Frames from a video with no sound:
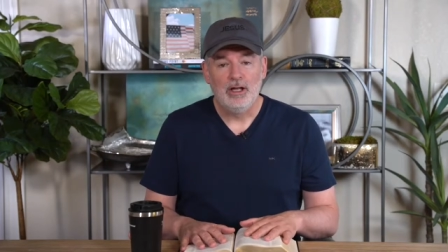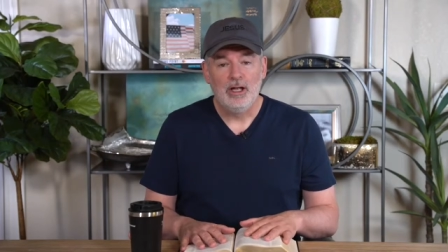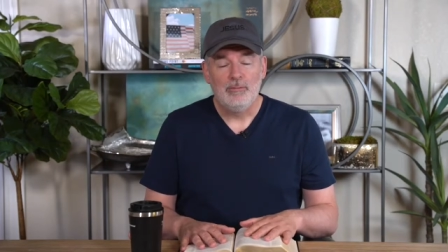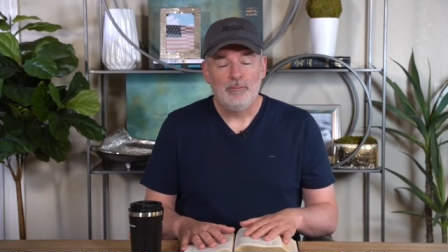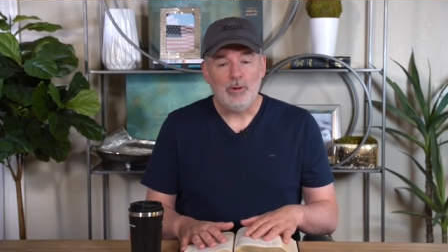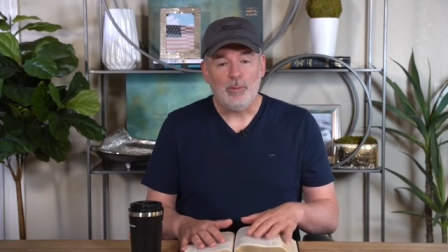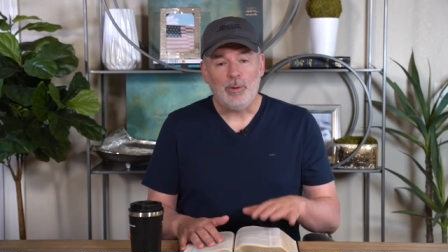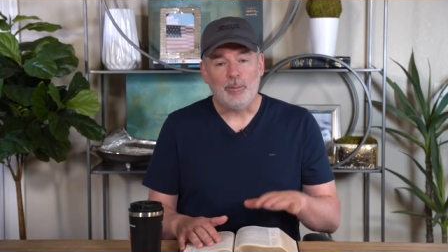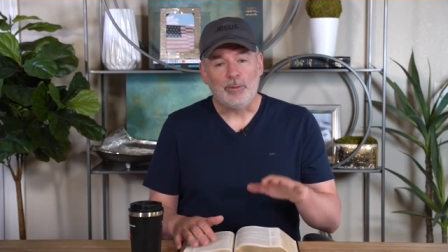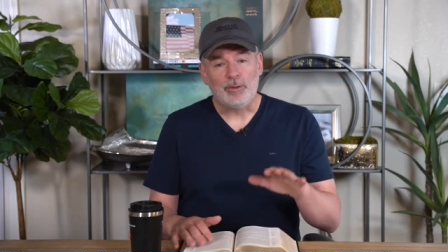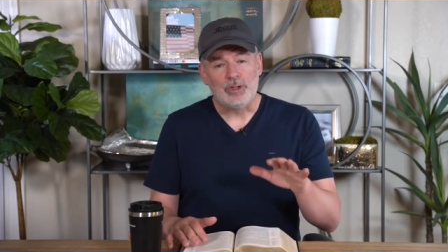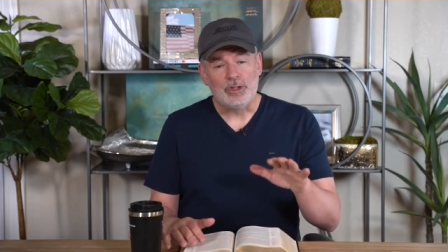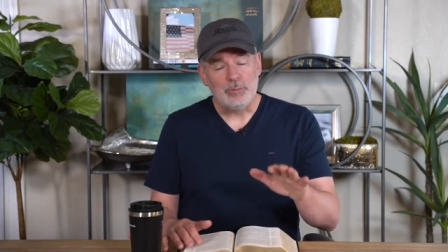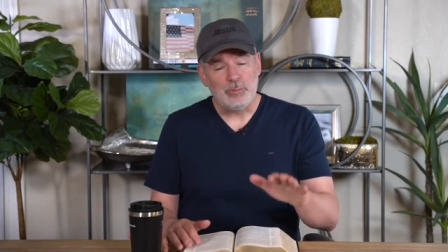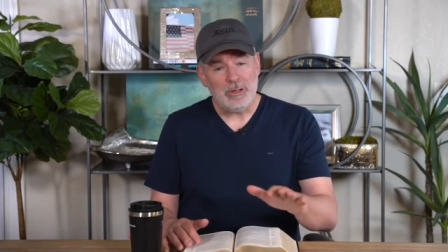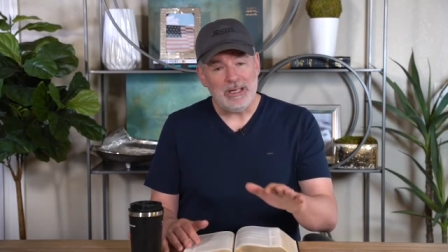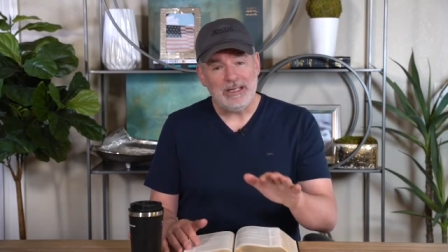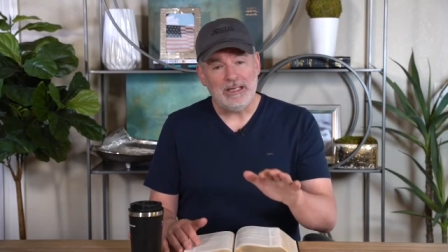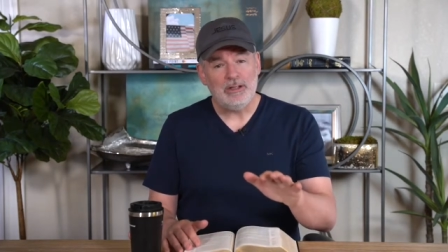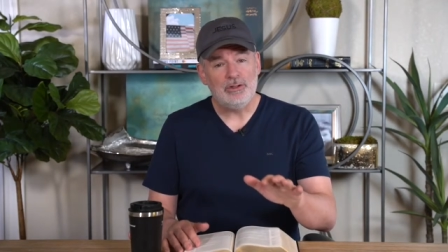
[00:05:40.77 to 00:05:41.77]
But when we're
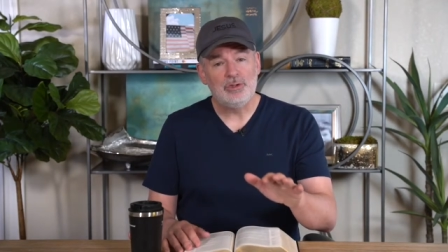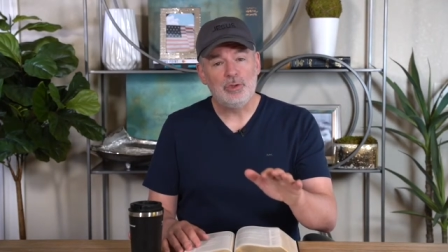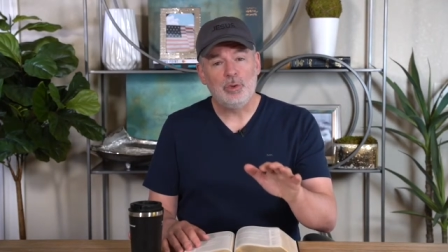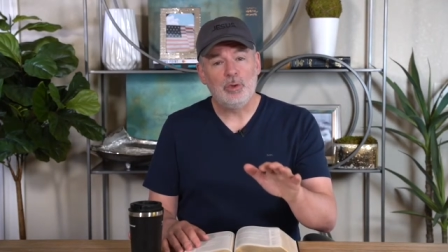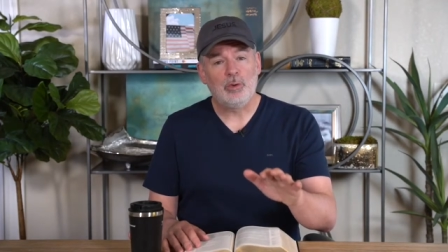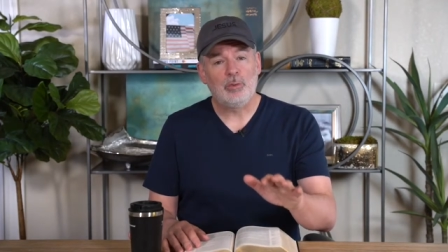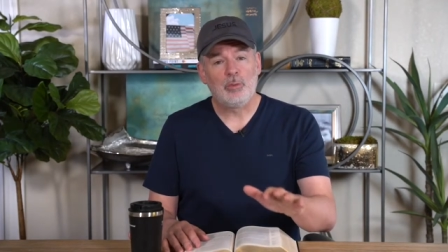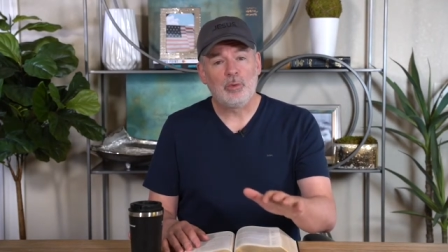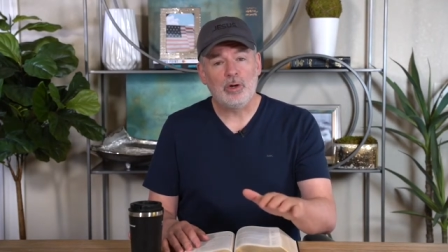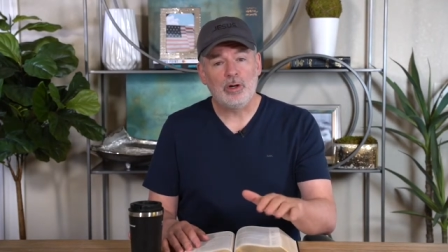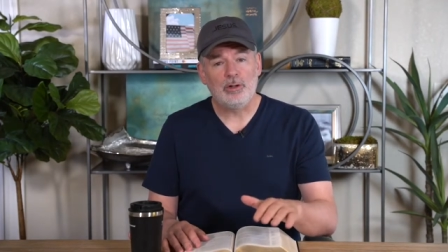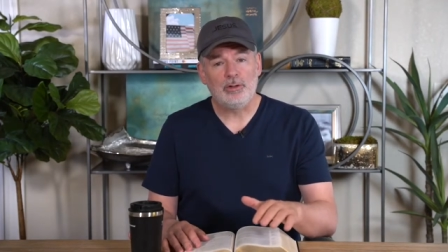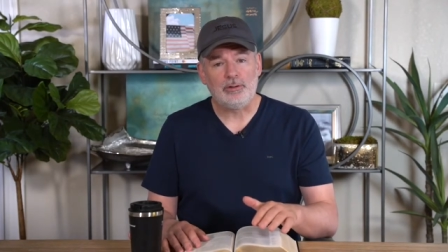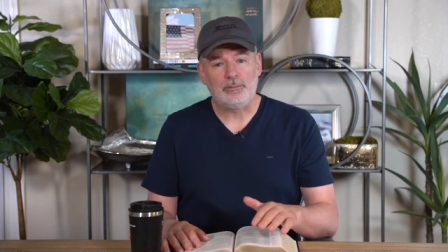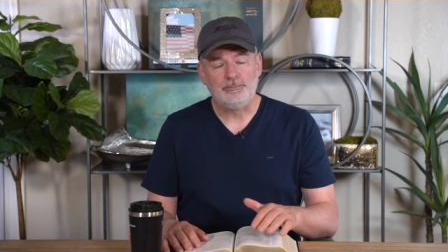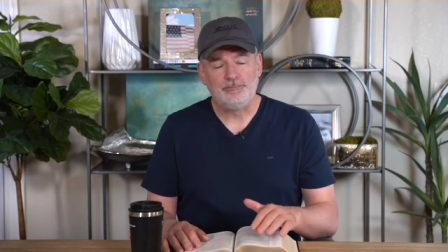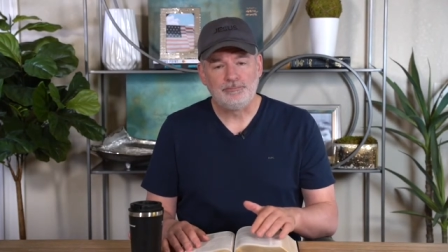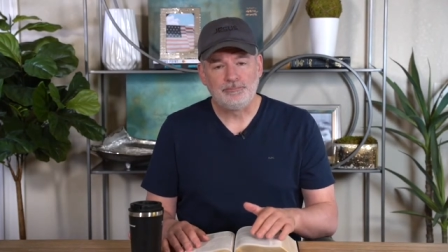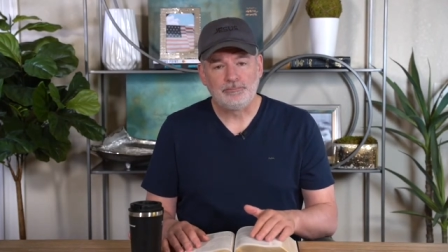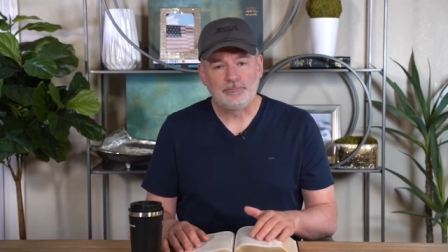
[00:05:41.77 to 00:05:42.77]
speaking to a world